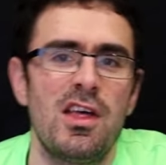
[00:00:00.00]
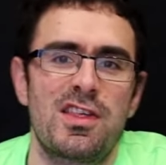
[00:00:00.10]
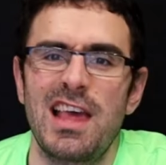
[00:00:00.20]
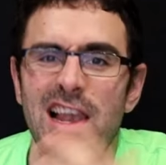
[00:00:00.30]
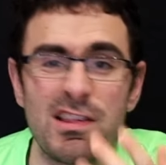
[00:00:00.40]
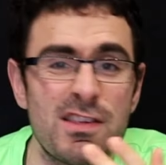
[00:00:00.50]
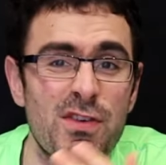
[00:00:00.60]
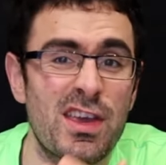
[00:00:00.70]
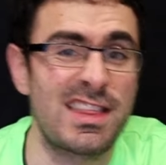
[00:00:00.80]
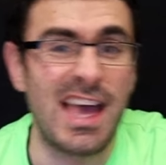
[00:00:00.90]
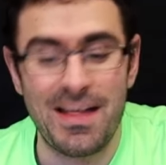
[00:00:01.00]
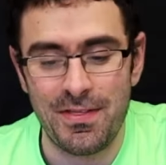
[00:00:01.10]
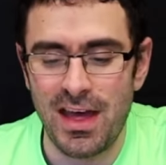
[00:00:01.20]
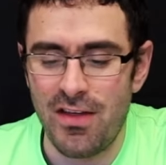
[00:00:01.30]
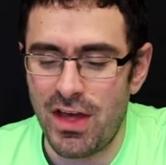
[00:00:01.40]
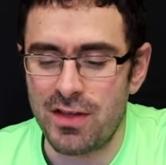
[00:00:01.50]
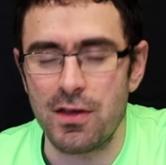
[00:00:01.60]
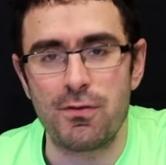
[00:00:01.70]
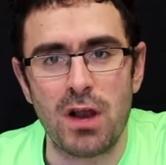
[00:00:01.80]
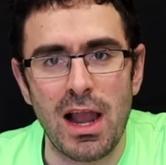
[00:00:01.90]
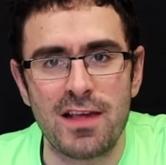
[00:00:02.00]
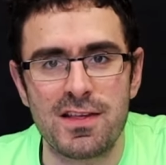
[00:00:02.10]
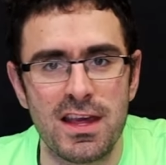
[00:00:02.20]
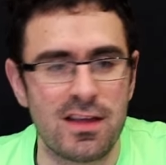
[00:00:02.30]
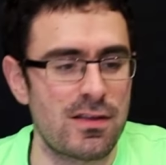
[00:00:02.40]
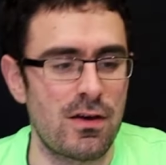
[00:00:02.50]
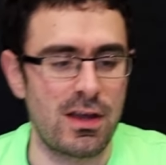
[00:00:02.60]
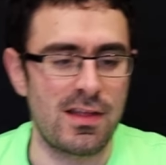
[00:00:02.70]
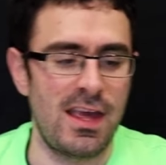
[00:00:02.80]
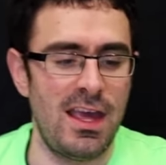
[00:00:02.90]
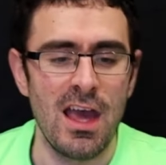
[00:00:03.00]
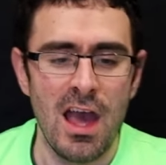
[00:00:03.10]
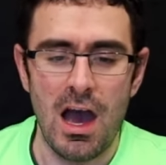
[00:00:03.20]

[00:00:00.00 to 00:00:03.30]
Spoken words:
Settlers of Catan, that sort of classic size here.